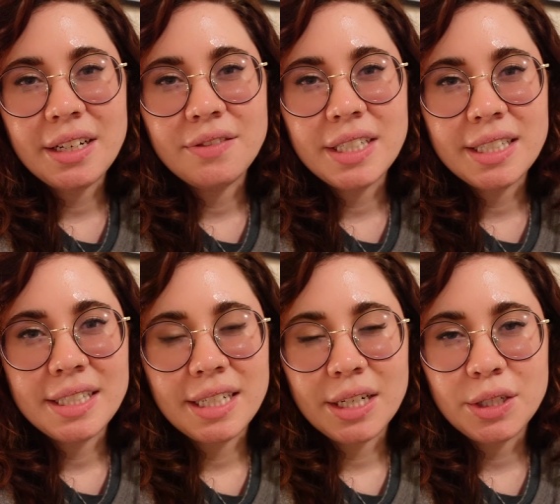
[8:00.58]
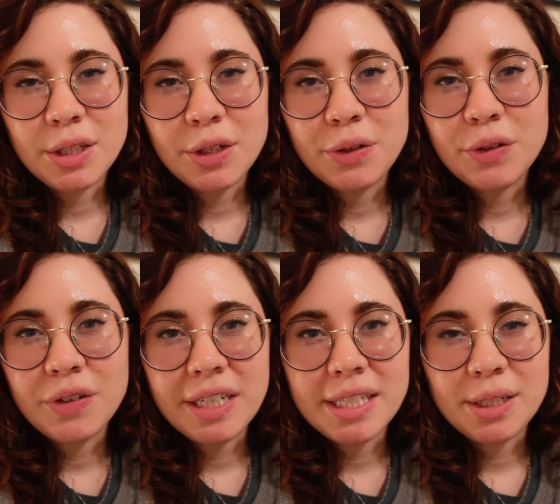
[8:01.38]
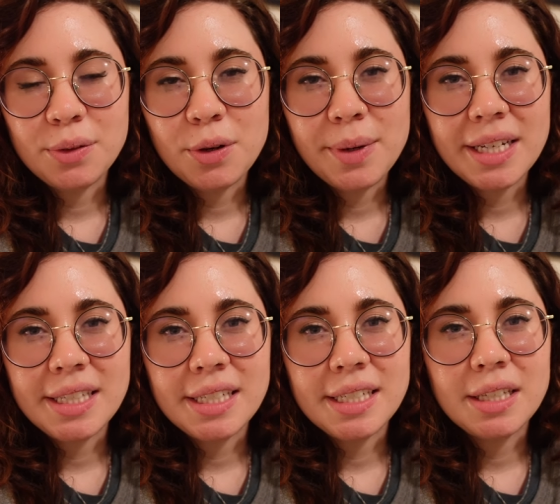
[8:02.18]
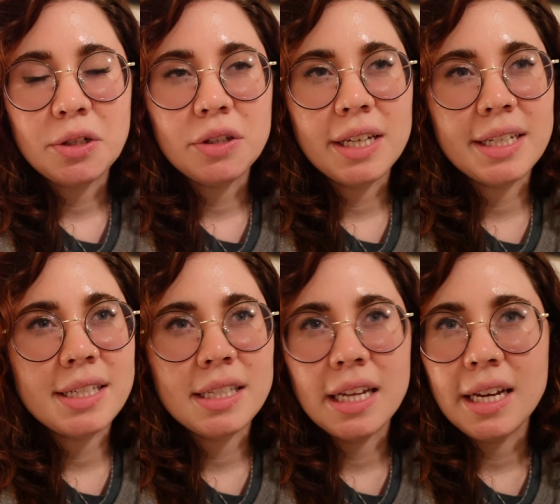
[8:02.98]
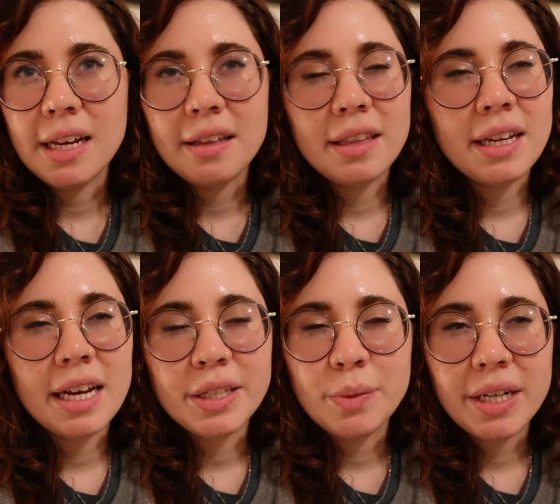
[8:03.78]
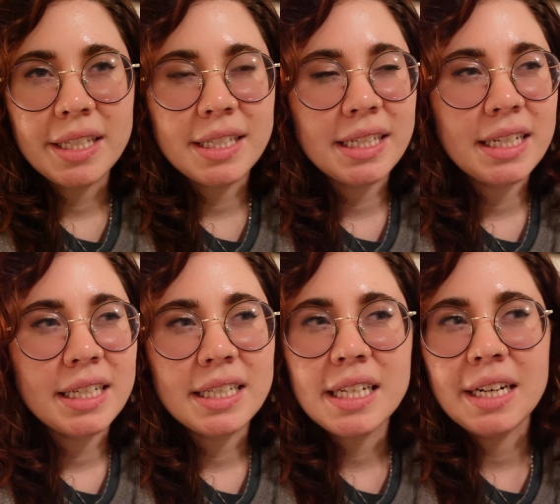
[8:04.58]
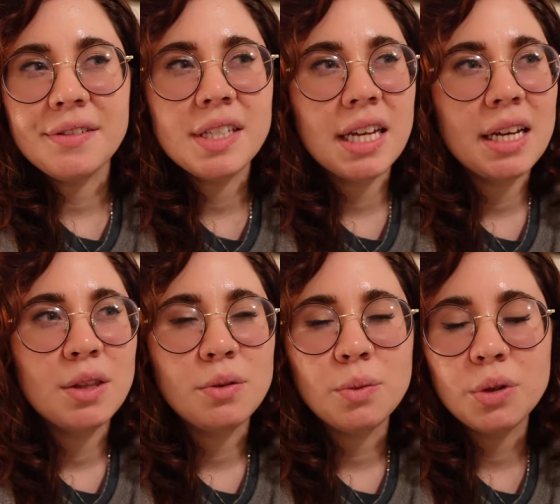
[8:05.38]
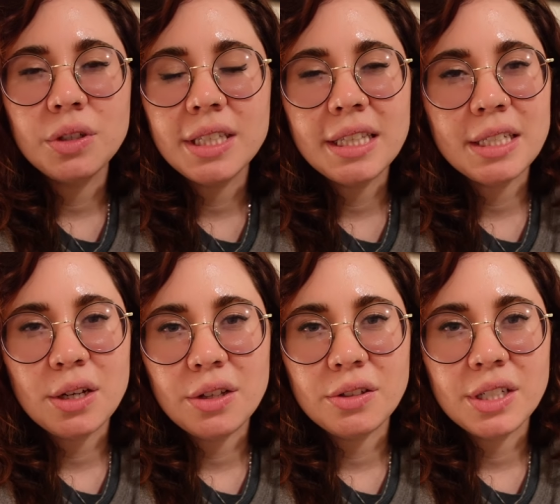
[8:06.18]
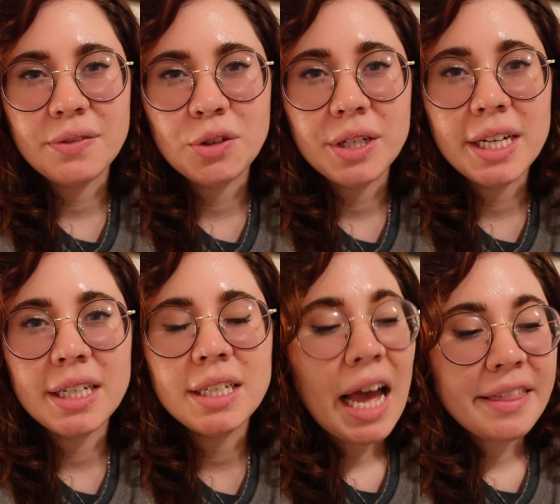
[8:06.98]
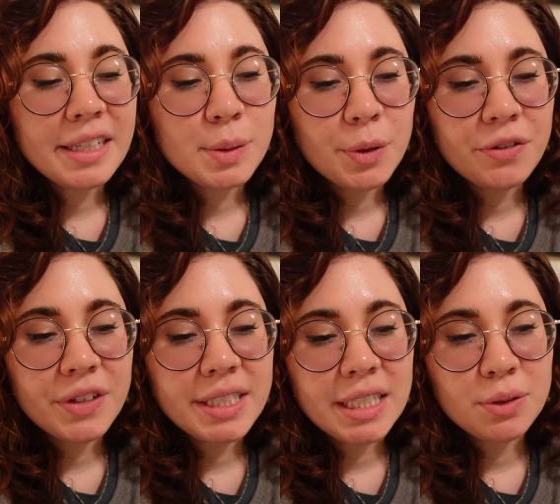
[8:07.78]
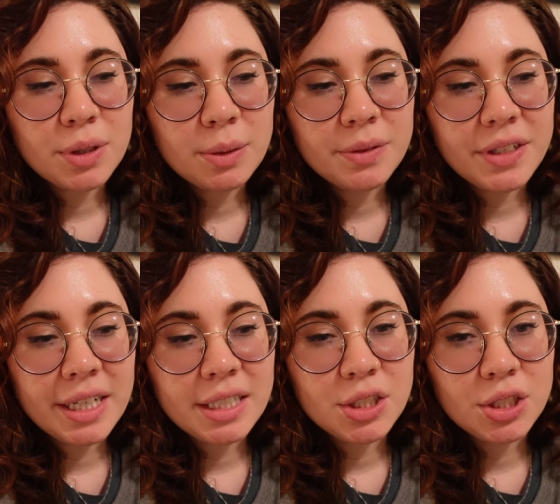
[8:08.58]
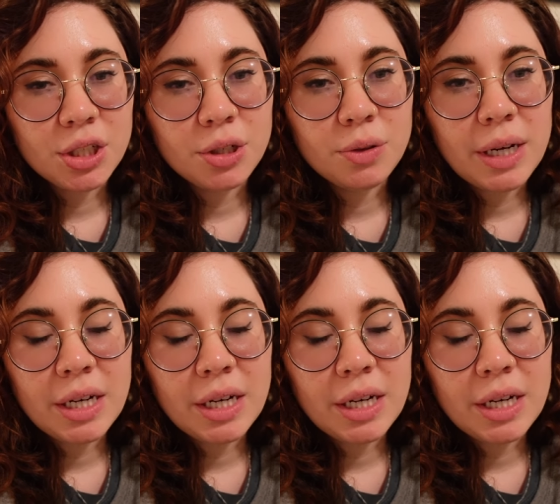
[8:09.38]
of these standalone fantasy romances that are like slaying the X, Y, and Z, and it's kind of set in the world that these authors have created, I think it's perfect in the realm of getting to know